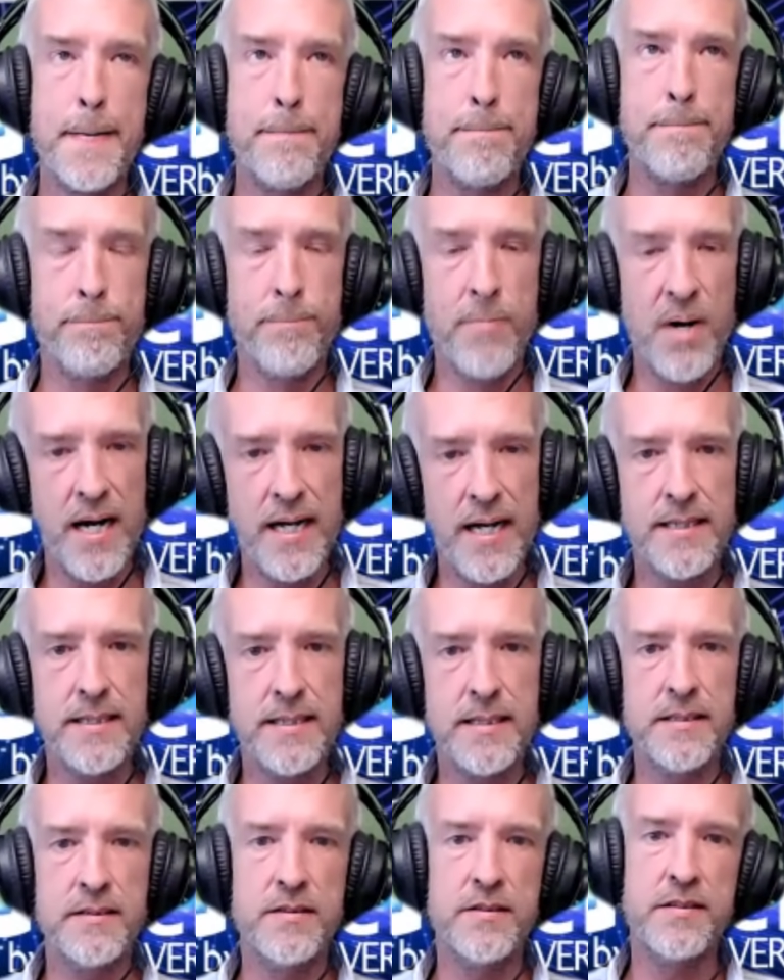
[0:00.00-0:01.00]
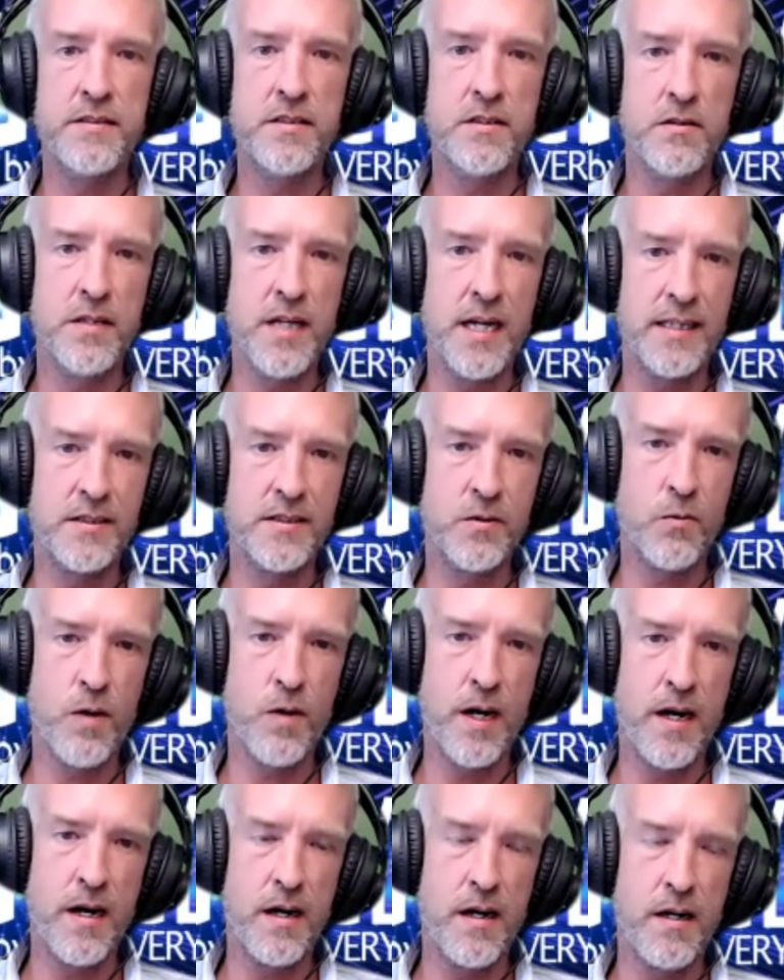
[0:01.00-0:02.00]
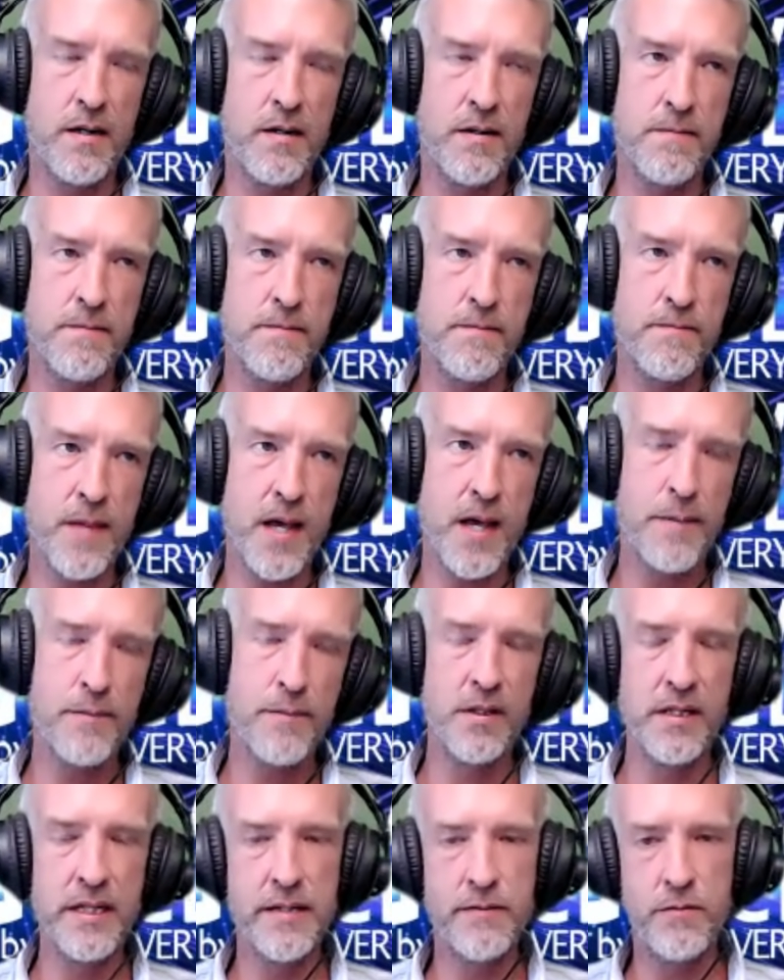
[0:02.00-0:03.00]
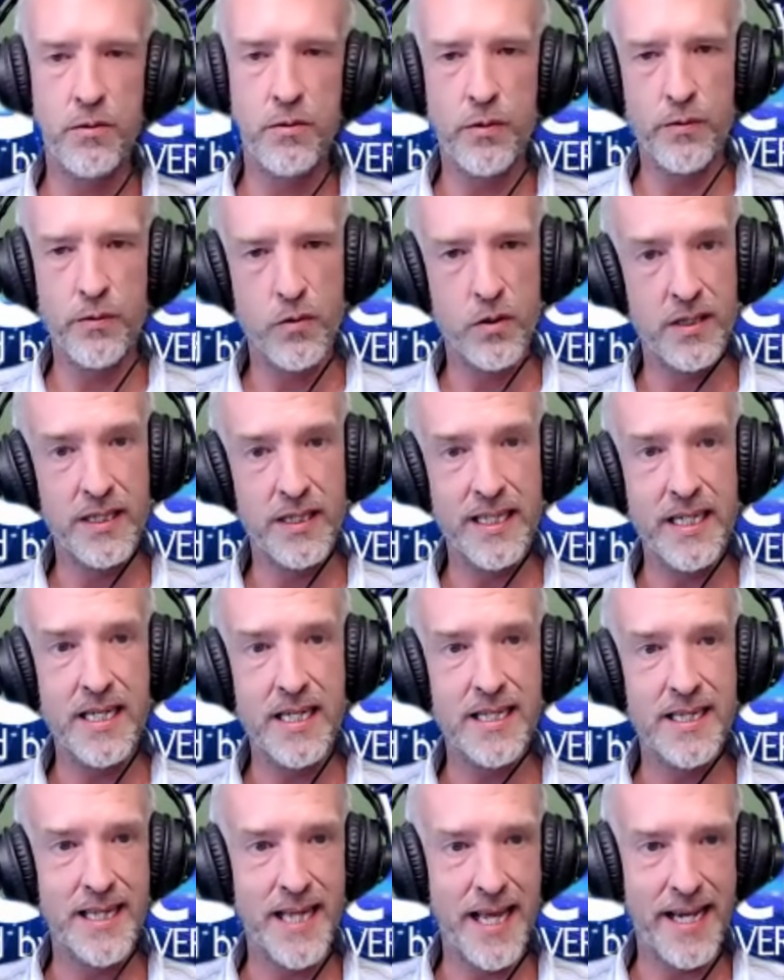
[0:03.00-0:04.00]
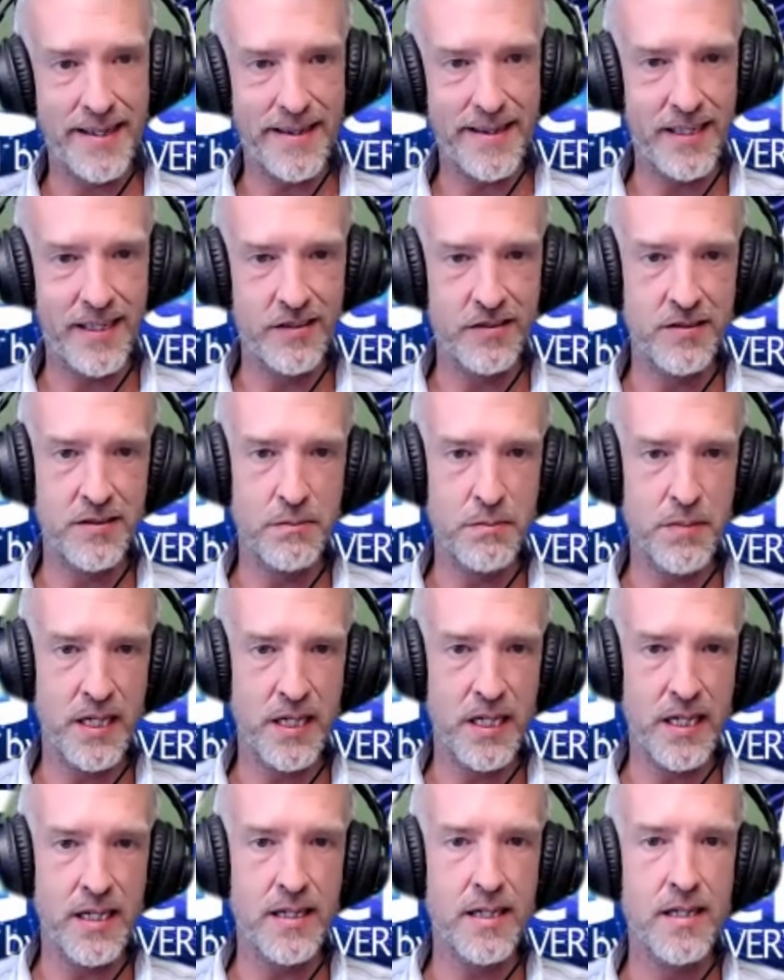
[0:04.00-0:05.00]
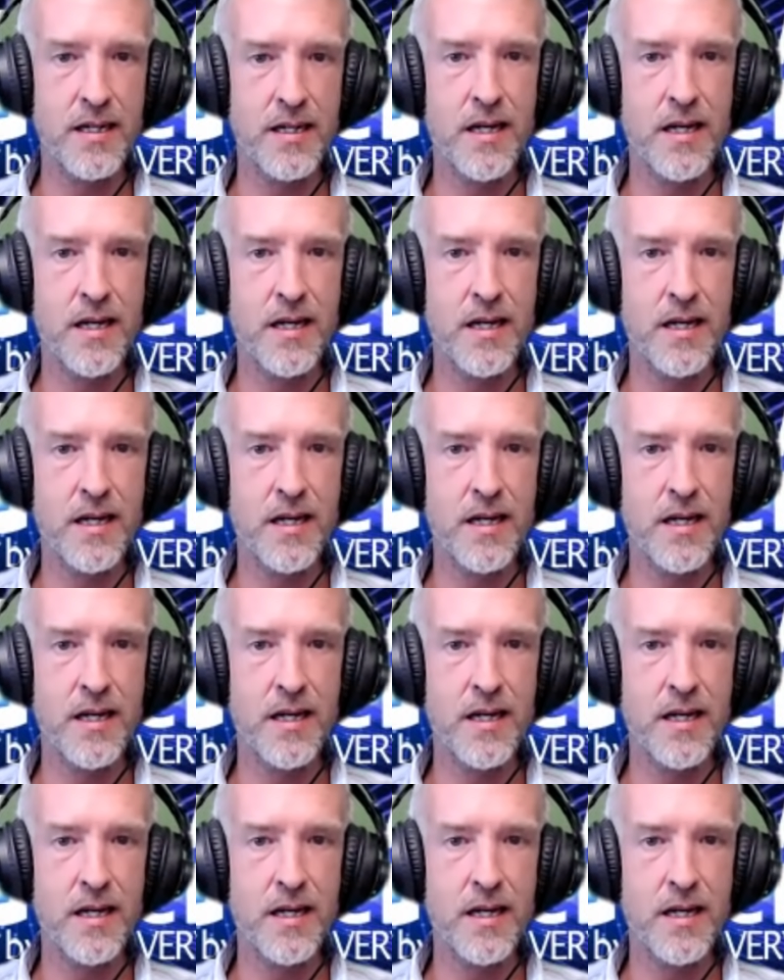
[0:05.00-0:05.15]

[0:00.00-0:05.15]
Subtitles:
but still not to where I believe we would really like things to be.